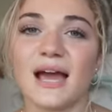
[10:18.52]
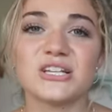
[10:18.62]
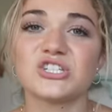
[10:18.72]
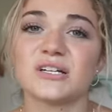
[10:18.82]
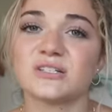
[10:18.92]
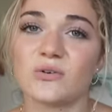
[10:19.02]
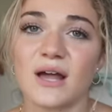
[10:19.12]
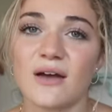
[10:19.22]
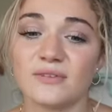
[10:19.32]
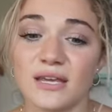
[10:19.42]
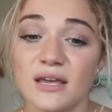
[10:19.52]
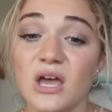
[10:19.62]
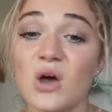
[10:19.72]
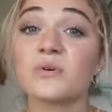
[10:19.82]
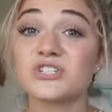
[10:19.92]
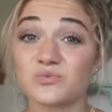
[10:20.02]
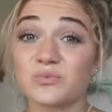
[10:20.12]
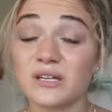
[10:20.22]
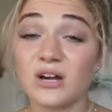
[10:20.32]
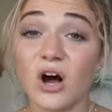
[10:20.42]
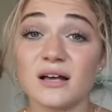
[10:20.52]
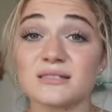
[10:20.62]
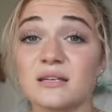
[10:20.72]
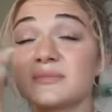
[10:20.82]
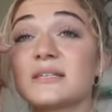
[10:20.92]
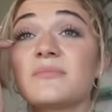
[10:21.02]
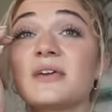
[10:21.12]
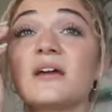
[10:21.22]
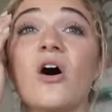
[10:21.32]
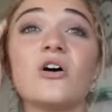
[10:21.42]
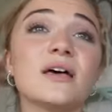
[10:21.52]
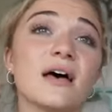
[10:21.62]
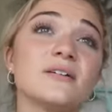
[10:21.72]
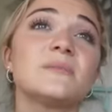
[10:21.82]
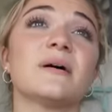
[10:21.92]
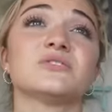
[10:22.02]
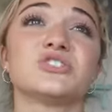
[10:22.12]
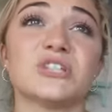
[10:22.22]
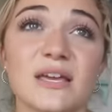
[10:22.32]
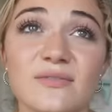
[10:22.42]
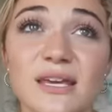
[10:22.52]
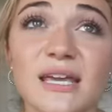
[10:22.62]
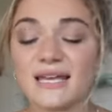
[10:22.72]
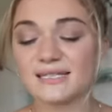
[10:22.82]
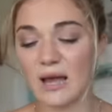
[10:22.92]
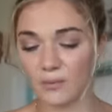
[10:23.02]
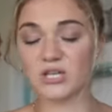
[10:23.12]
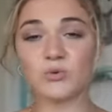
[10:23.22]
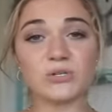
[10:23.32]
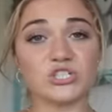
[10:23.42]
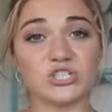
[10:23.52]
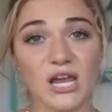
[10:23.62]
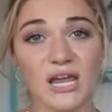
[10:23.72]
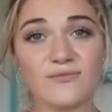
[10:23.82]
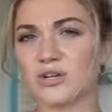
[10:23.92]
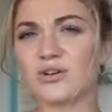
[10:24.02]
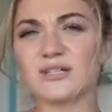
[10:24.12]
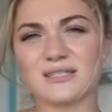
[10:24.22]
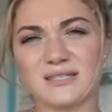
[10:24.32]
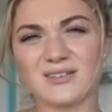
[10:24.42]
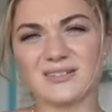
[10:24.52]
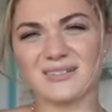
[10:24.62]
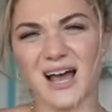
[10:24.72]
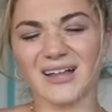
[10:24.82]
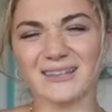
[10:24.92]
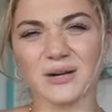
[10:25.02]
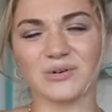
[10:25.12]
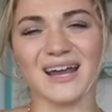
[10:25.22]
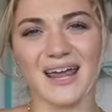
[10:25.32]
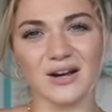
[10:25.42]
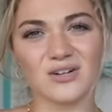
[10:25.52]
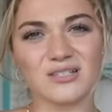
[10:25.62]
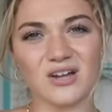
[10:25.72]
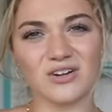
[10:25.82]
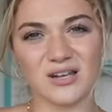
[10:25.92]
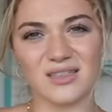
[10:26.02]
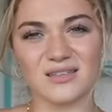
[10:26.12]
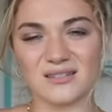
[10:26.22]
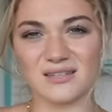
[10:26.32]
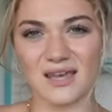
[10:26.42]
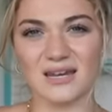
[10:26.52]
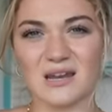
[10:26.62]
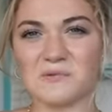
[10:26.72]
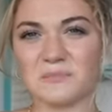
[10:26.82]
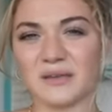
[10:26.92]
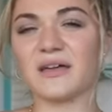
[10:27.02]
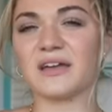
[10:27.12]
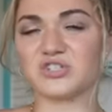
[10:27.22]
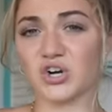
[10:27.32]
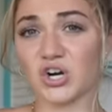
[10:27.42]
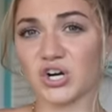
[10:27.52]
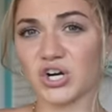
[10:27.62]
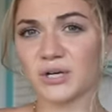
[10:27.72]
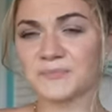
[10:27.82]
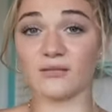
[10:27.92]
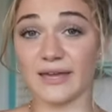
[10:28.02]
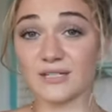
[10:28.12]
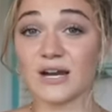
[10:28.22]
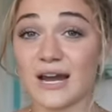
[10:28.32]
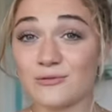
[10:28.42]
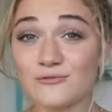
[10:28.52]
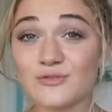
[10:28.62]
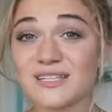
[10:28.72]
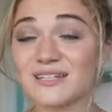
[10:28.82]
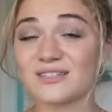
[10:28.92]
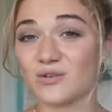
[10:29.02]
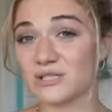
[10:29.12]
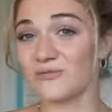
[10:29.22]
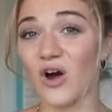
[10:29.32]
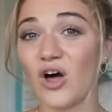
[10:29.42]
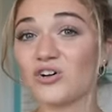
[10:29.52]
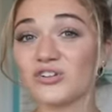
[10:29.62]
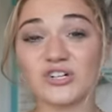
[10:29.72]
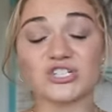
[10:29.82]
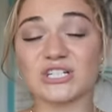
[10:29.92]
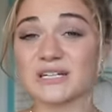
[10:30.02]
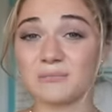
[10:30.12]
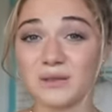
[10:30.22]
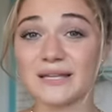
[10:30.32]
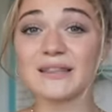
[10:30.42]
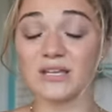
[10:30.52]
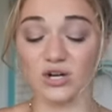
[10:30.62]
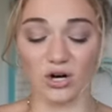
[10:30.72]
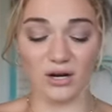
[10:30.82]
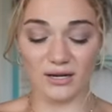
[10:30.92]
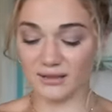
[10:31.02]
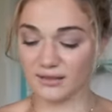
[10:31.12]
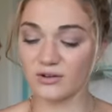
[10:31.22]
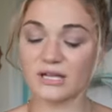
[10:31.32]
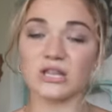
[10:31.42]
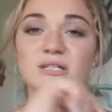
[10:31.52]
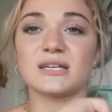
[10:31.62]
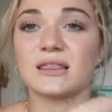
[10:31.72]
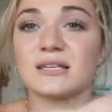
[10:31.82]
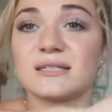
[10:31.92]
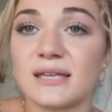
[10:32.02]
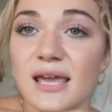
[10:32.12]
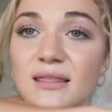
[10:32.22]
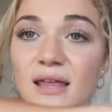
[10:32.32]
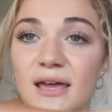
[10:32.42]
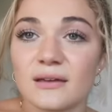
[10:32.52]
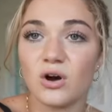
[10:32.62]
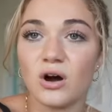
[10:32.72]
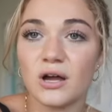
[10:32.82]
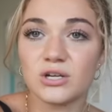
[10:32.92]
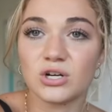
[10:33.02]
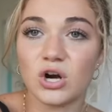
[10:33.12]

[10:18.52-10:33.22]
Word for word: I just don't have need, which is really awesome. Something else about shaving is that when you would shave, you could still tell that there were hairs underneath the skin and it would be like darker. Laser hair removal, since those follicles are just completely gone, it literally looks like the skin like on your